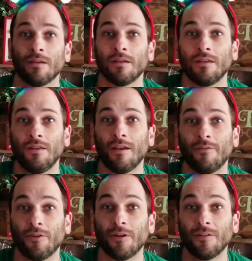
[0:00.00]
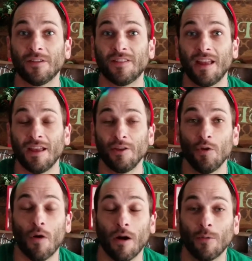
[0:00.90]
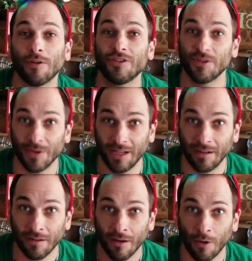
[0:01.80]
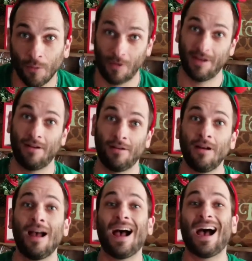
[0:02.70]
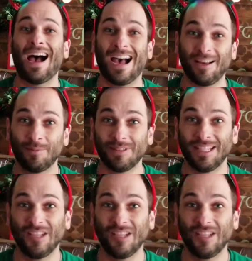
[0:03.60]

You ever heard the saying, you are what you eat? Well, I believe